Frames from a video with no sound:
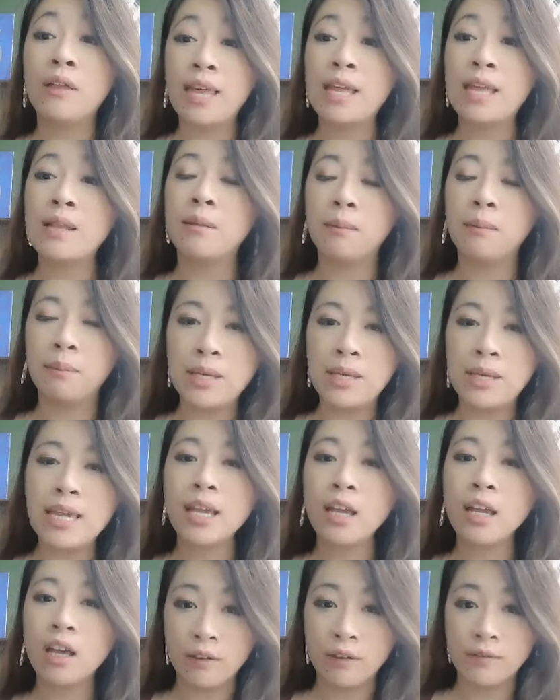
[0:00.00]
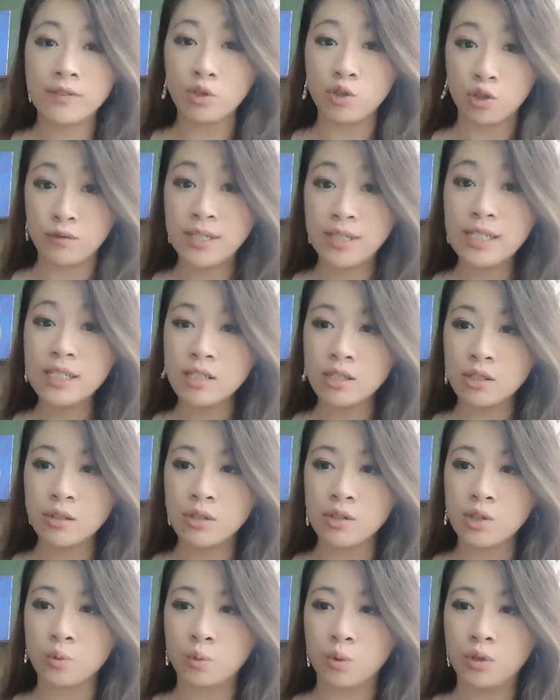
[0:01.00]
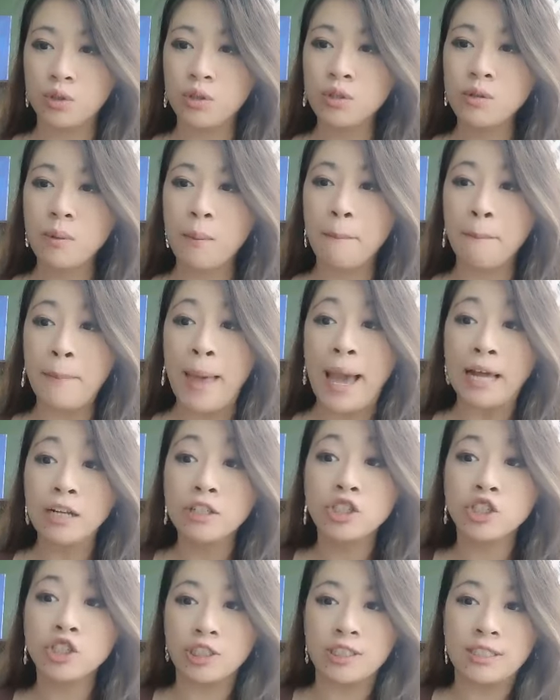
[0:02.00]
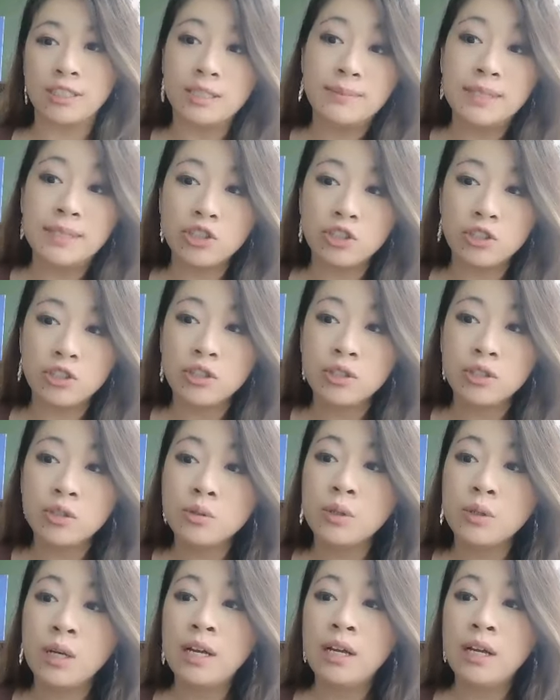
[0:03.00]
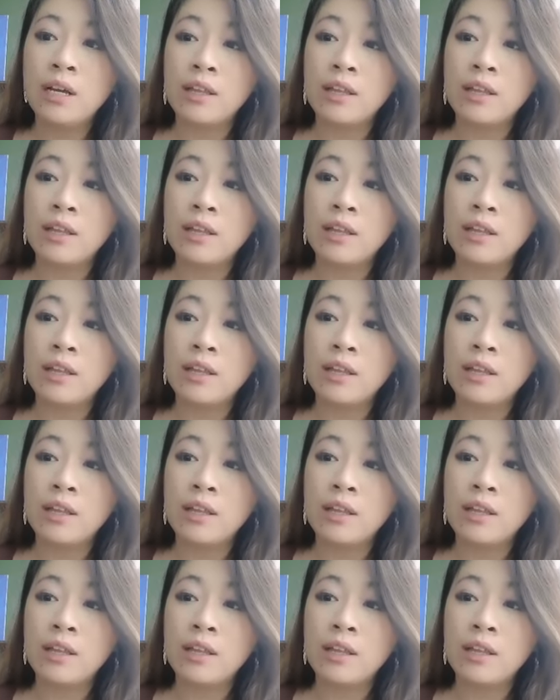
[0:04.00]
then being of service to this world matters just as much to you